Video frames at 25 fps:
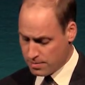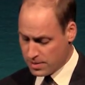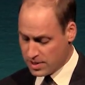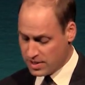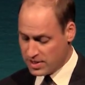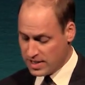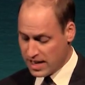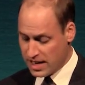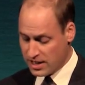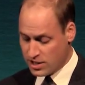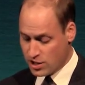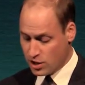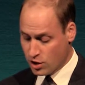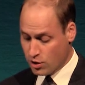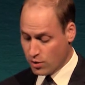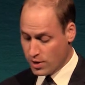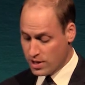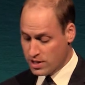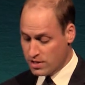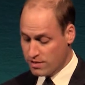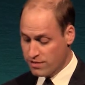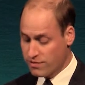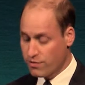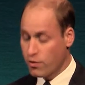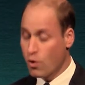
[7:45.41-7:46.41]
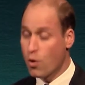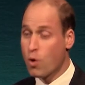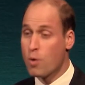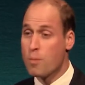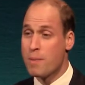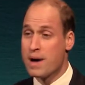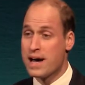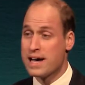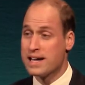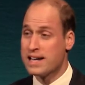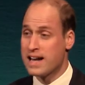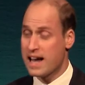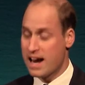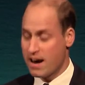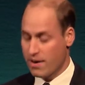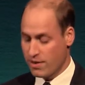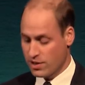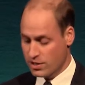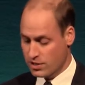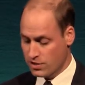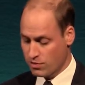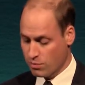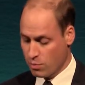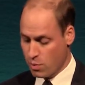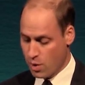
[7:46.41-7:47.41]
The sector agreed to 4 main
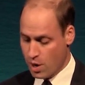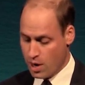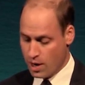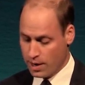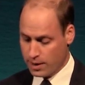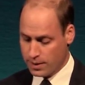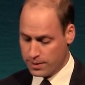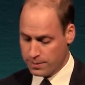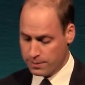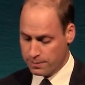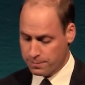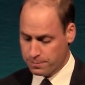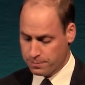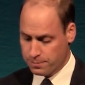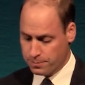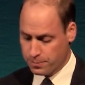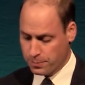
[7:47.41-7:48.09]
areas of work: